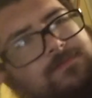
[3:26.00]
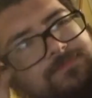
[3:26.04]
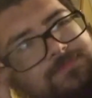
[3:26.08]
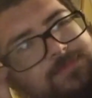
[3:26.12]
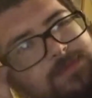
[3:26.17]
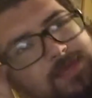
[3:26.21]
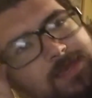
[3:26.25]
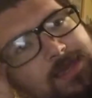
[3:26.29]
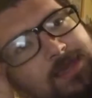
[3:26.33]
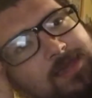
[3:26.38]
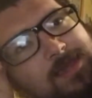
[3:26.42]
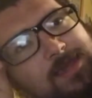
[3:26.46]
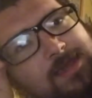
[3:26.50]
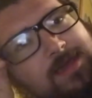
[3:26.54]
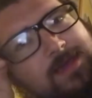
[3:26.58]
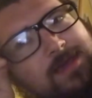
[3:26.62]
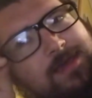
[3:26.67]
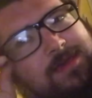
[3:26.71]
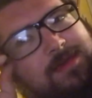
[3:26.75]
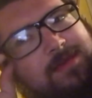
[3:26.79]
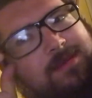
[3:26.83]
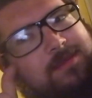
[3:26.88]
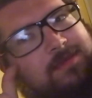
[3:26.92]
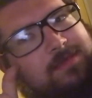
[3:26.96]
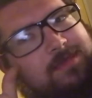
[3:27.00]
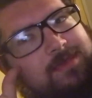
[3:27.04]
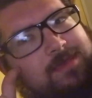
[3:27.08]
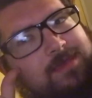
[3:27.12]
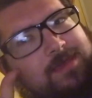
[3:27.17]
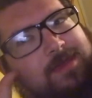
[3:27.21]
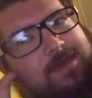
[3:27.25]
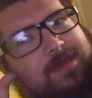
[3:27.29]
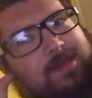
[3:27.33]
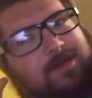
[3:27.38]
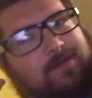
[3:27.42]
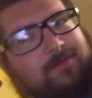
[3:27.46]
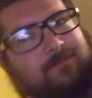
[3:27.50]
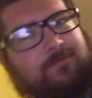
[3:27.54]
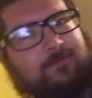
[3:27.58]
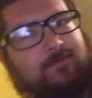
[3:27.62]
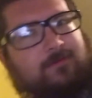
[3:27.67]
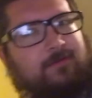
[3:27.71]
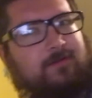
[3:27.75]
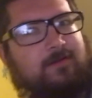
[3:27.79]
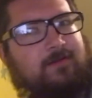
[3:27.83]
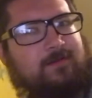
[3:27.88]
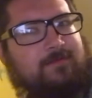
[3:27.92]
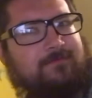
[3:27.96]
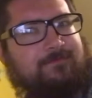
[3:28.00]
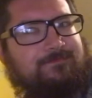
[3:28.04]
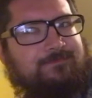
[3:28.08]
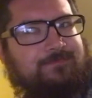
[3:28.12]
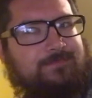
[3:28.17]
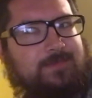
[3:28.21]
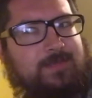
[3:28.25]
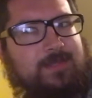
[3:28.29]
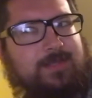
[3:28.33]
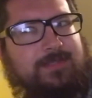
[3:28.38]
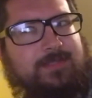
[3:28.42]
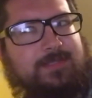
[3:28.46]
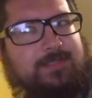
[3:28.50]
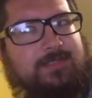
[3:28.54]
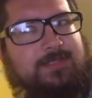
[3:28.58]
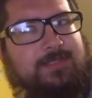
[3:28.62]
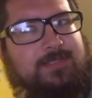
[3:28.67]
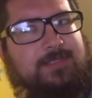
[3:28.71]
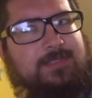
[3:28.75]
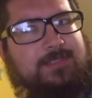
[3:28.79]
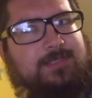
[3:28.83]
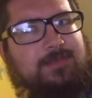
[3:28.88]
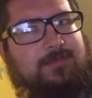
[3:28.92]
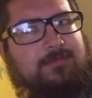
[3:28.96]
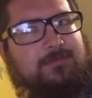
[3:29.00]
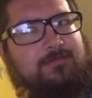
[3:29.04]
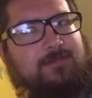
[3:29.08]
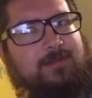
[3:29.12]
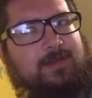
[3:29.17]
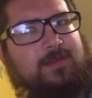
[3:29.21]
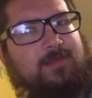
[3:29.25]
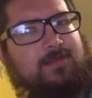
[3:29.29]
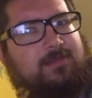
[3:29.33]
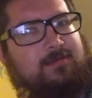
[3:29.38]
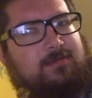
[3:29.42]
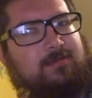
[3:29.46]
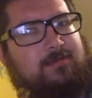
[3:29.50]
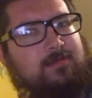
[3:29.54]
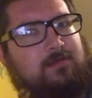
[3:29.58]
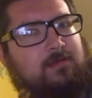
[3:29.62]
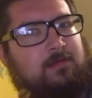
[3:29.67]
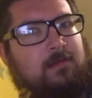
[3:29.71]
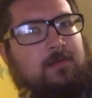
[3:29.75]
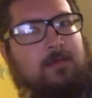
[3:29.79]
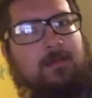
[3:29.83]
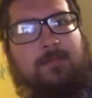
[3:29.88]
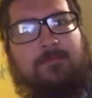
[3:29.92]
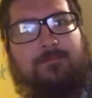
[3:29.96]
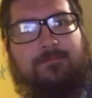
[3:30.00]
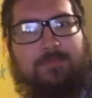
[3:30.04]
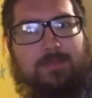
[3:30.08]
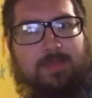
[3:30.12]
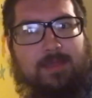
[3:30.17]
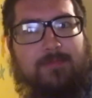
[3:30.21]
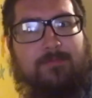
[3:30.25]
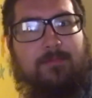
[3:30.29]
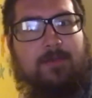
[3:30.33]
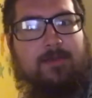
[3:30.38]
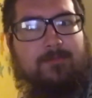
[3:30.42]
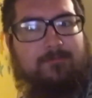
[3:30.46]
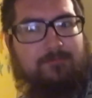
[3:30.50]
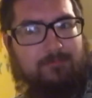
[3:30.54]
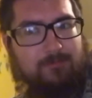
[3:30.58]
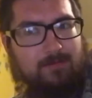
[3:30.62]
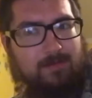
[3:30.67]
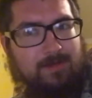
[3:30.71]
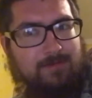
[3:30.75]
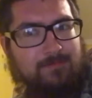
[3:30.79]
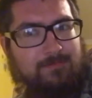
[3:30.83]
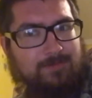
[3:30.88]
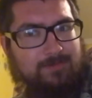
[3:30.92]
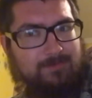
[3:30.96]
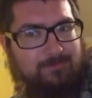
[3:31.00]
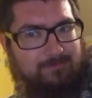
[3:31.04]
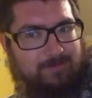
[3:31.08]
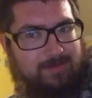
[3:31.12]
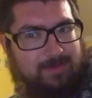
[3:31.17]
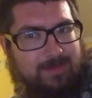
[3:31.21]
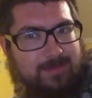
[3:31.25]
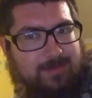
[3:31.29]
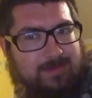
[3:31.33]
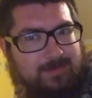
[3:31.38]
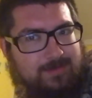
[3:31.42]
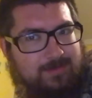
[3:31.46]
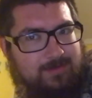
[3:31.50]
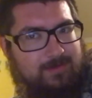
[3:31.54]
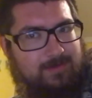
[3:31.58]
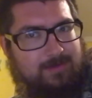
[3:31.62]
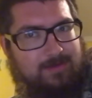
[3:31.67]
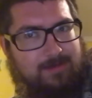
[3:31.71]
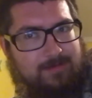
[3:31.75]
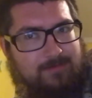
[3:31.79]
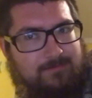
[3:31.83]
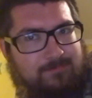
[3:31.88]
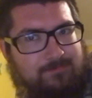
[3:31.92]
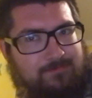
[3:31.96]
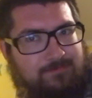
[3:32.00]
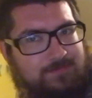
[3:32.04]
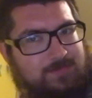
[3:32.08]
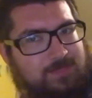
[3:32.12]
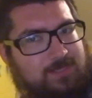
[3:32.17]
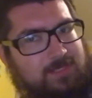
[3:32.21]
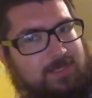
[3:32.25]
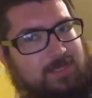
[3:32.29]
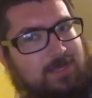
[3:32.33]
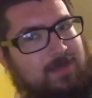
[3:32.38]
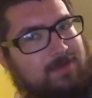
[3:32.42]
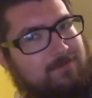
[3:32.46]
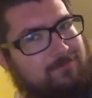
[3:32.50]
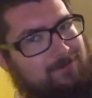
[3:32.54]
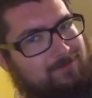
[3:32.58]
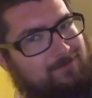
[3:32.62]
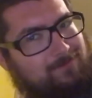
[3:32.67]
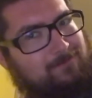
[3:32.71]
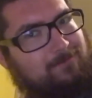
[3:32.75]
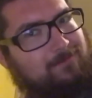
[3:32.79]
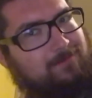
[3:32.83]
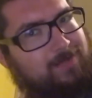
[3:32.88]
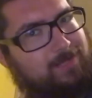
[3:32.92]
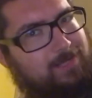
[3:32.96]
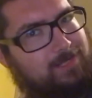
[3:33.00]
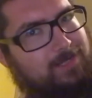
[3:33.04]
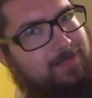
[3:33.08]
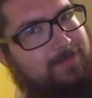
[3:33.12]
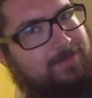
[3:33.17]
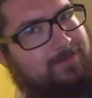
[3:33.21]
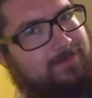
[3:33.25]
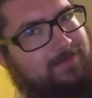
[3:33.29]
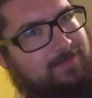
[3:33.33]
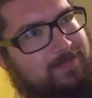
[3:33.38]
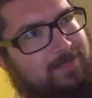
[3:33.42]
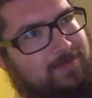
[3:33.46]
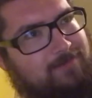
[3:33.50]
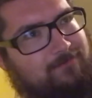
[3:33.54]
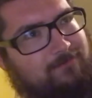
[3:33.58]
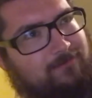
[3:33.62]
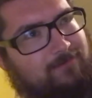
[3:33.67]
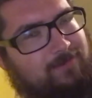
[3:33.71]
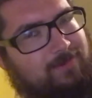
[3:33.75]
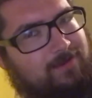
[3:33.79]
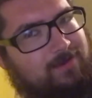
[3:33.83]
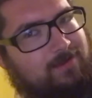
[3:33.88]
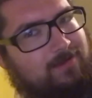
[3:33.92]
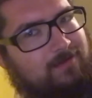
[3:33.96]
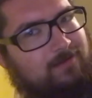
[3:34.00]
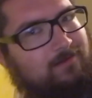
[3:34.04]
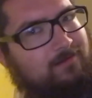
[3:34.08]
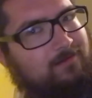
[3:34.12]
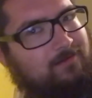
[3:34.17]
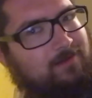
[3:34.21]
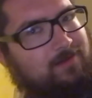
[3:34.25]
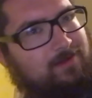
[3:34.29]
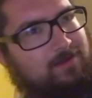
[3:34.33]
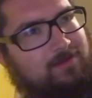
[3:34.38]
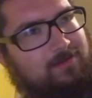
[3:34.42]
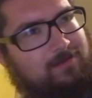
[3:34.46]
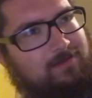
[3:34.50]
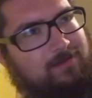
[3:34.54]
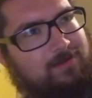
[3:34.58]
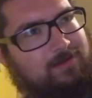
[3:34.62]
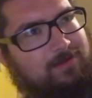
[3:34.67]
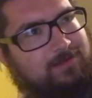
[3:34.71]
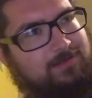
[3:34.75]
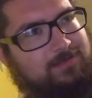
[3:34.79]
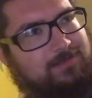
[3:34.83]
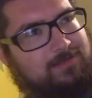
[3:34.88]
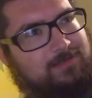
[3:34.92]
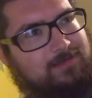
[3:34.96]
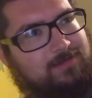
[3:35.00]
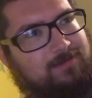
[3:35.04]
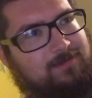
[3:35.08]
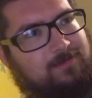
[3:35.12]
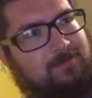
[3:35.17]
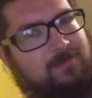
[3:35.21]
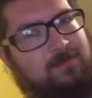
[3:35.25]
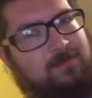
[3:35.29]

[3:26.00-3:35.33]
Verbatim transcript: And yeah, for and this is to Raiden. I might probably make um the Diamond Raiden team video in it, honestly.